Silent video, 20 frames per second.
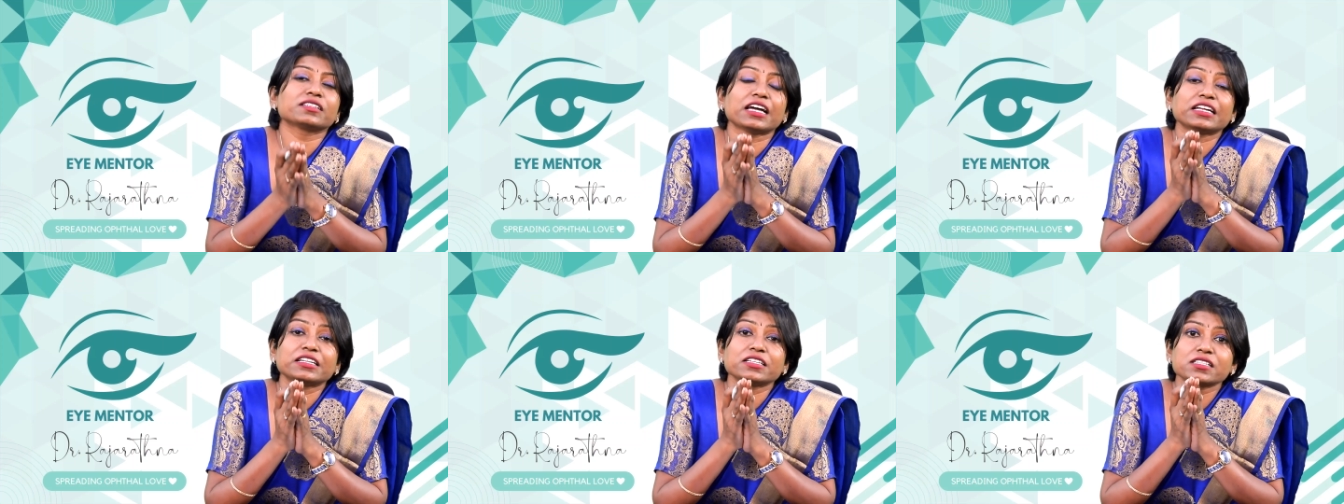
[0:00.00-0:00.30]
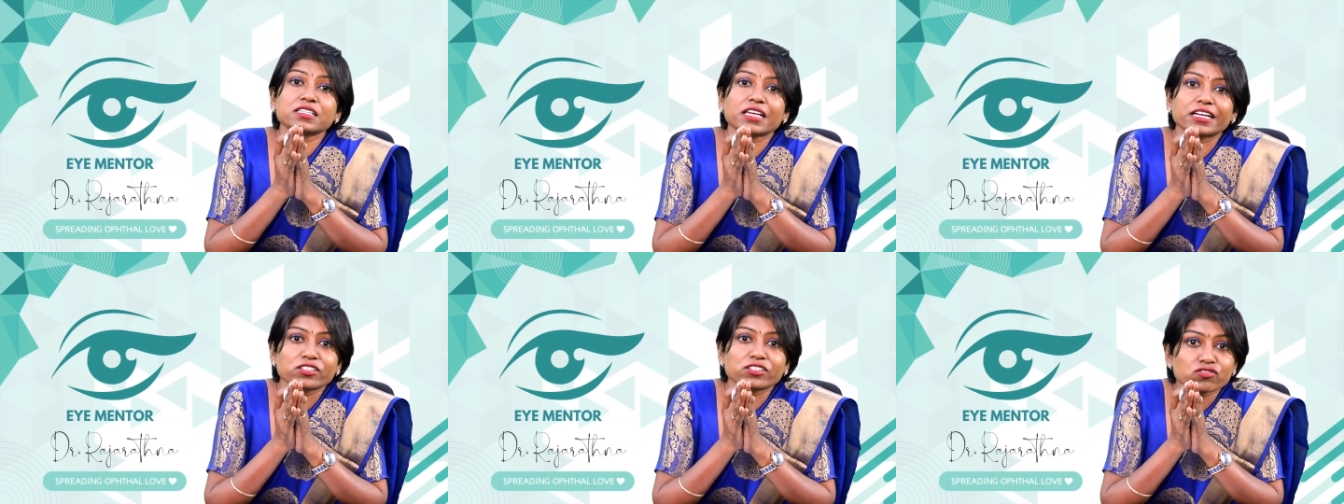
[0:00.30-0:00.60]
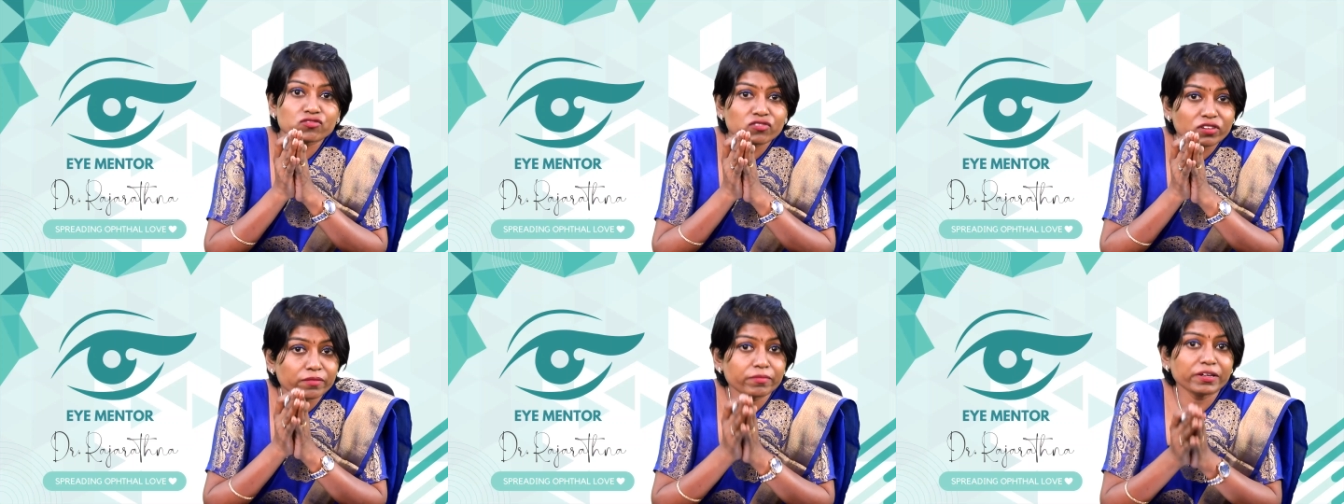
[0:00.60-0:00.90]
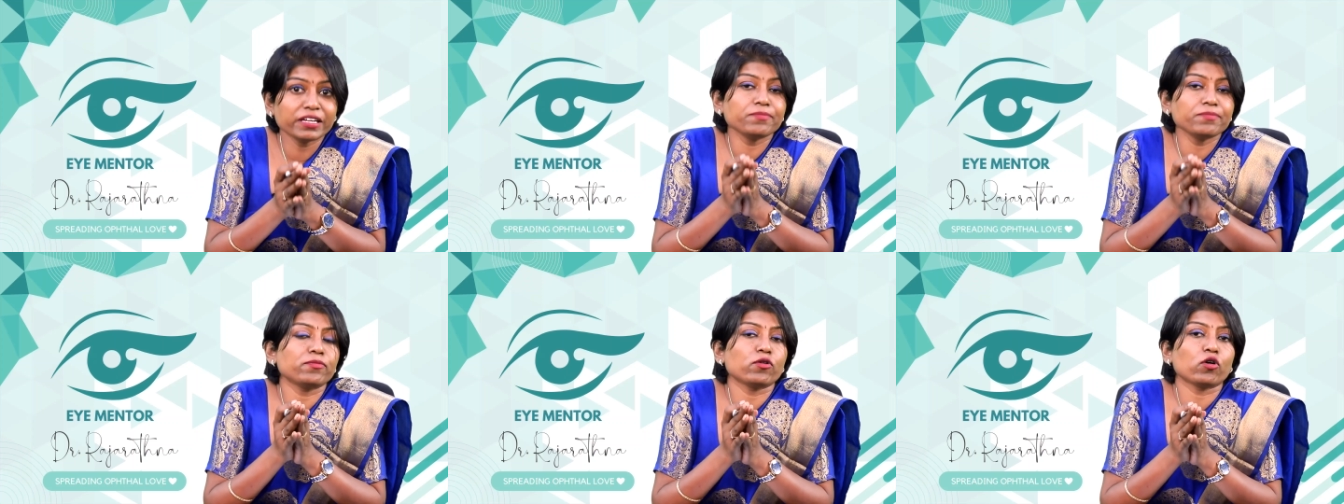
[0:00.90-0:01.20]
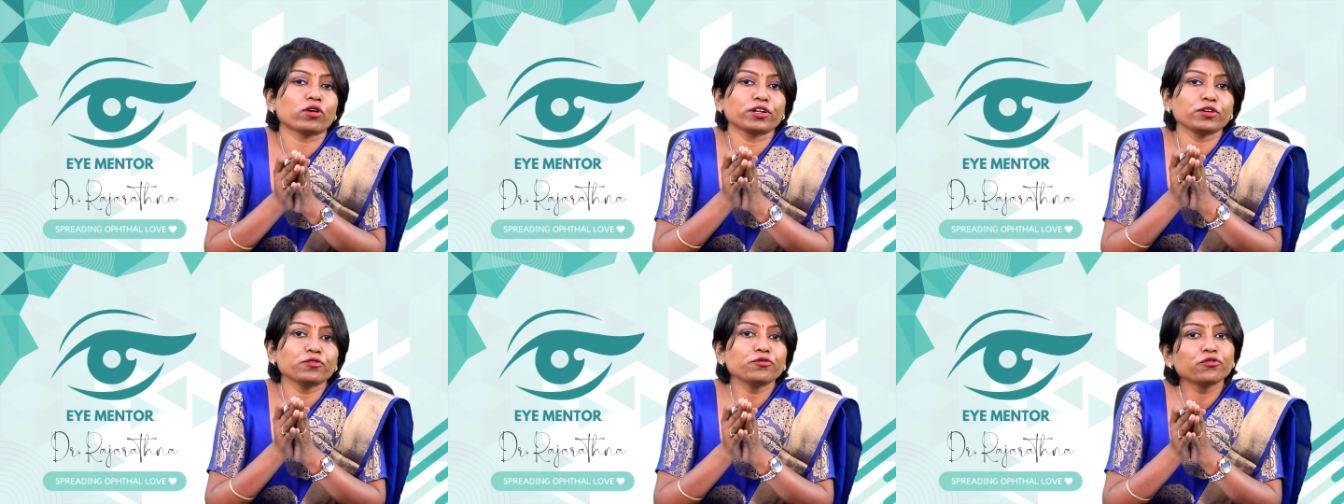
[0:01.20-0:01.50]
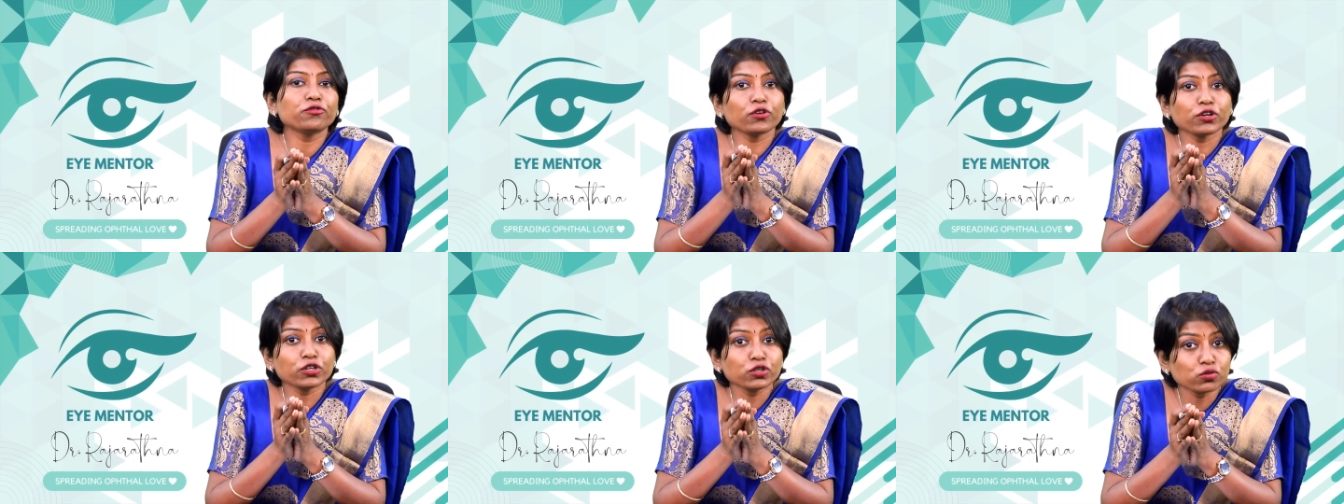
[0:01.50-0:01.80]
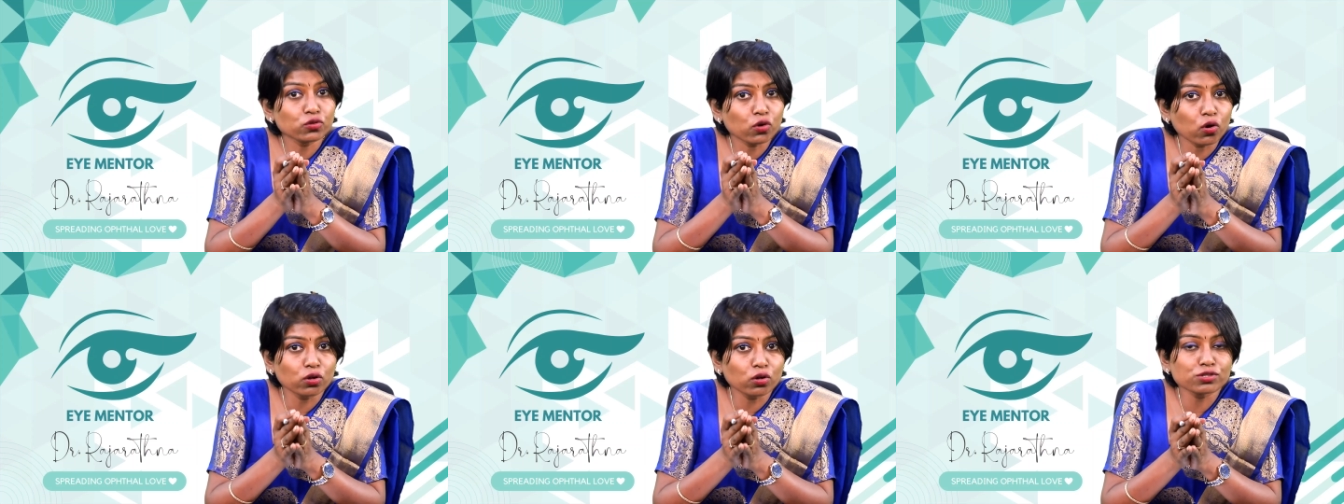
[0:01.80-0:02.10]
that is extremely important for
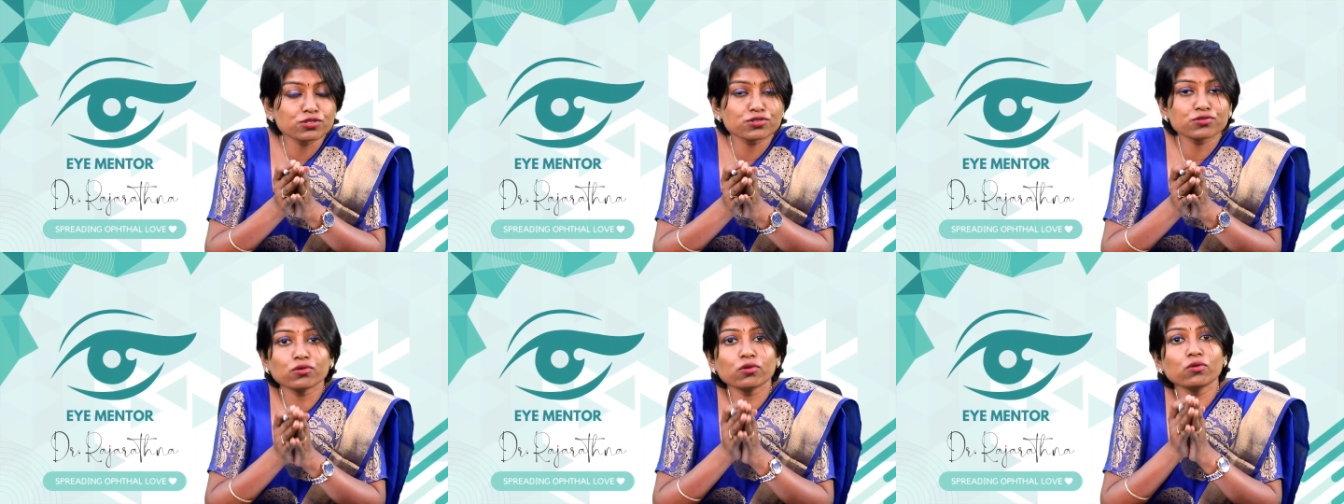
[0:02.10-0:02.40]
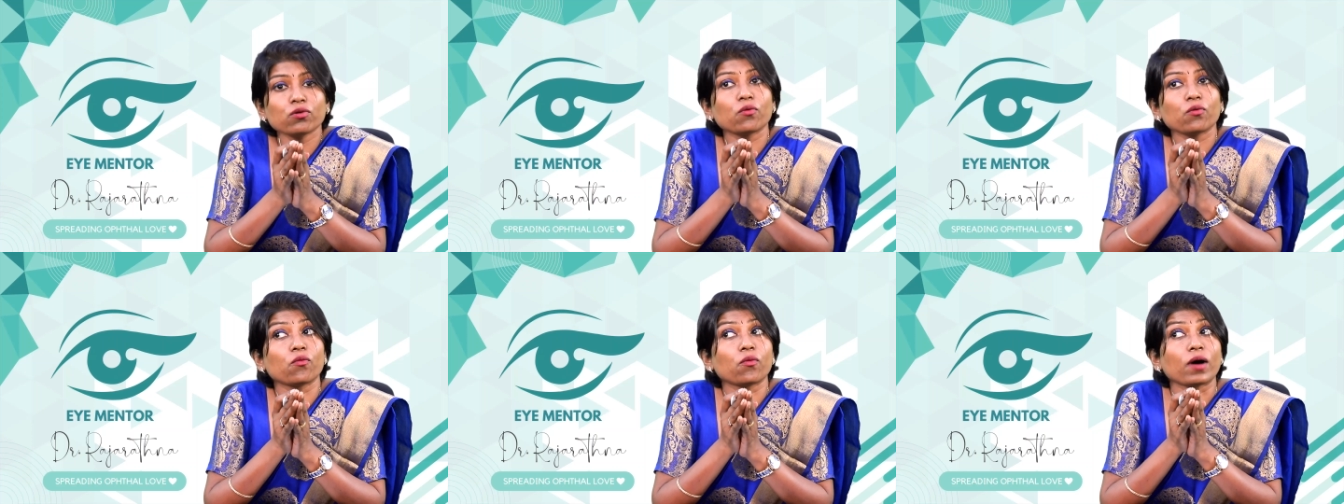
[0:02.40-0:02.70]
you also.